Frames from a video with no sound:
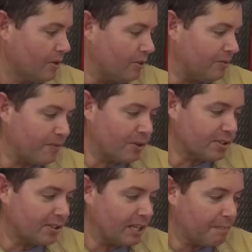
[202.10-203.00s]

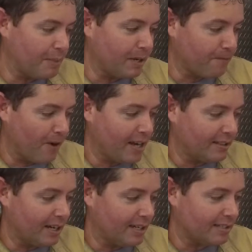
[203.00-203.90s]
First thing Big Frank
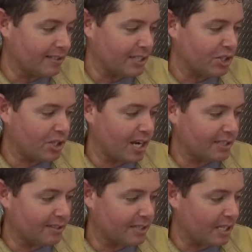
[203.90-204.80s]
does is check
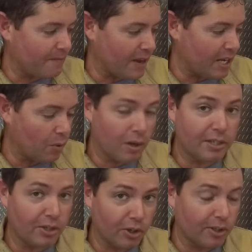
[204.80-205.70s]
to see if anyone
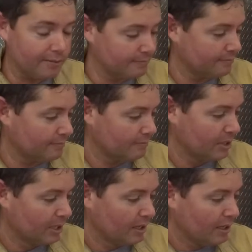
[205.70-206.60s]
is hurt.
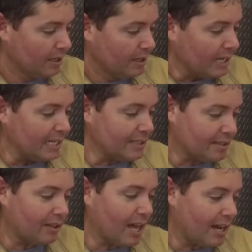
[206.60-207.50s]
He is
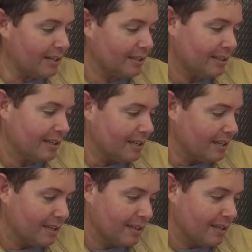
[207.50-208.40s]
glad
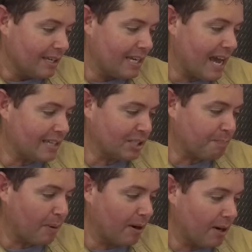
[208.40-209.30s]
he has his
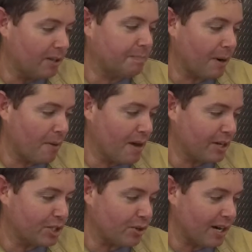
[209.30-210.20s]

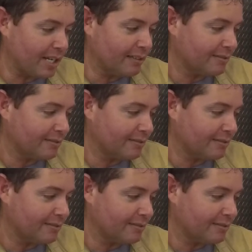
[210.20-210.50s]
paramedic training.